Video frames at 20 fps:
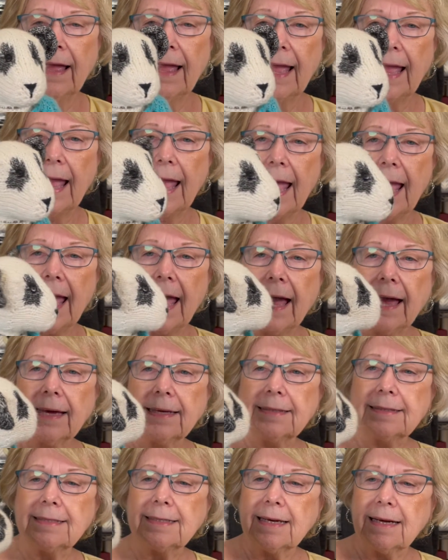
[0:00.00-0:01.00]

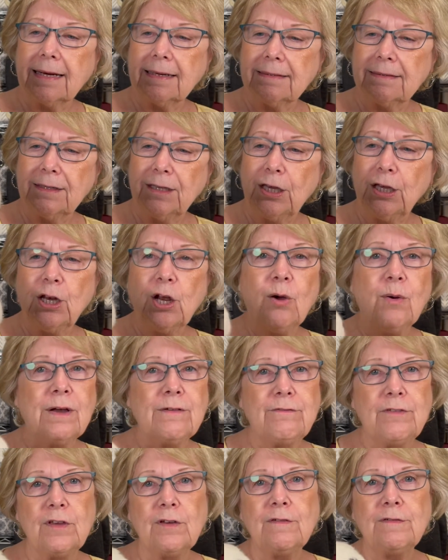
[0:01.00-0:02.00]
And,
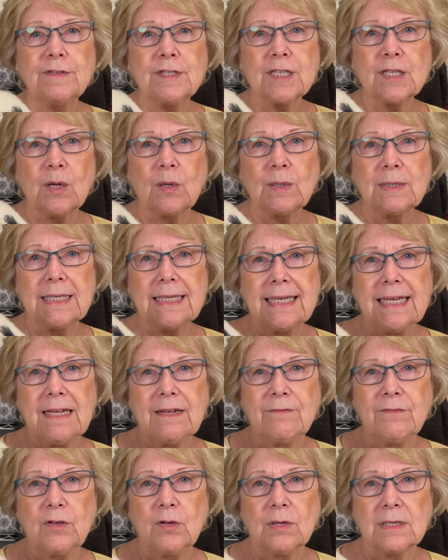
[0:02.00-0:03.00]
if you've sold any
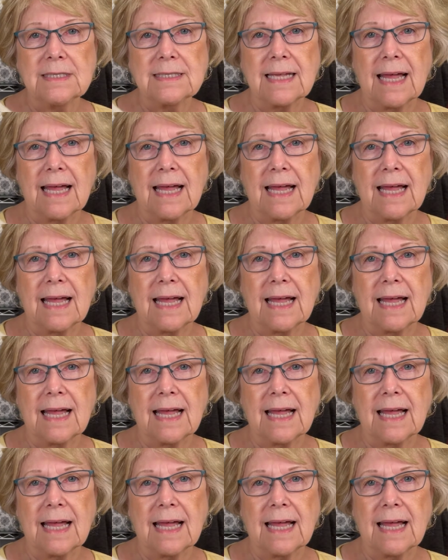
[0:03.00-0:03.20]
of yours,